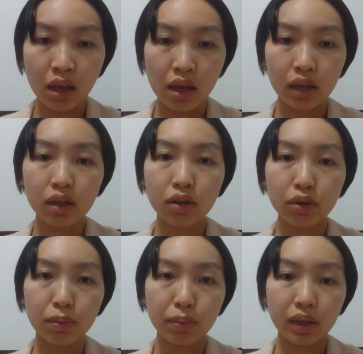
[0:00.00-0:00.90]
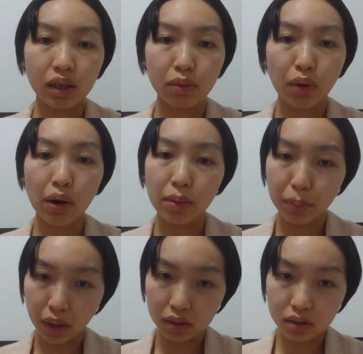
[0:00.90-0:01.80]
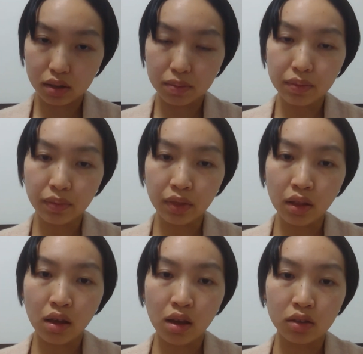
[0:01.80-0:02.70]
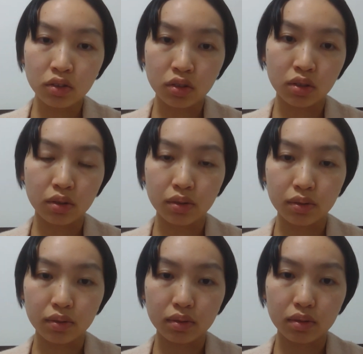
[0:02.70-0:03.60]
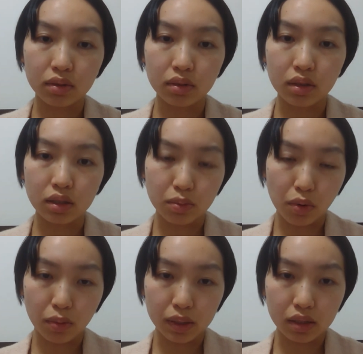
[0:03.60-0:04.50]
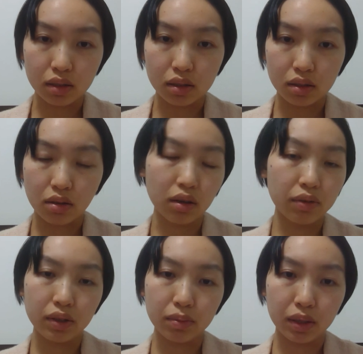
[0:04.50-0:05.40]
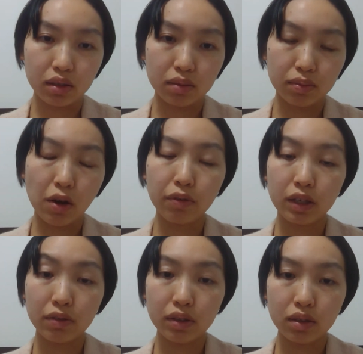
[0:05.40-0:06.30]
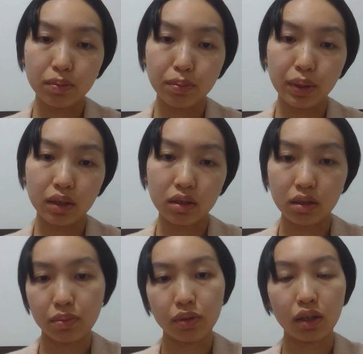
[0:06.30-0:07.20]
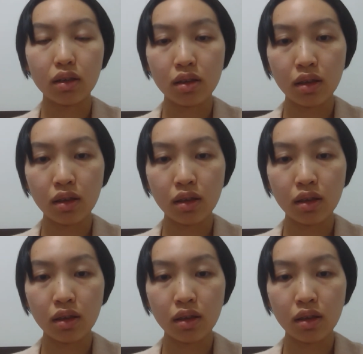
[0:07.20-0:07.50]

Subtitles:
It could be very burdensome to a small business or even a big company.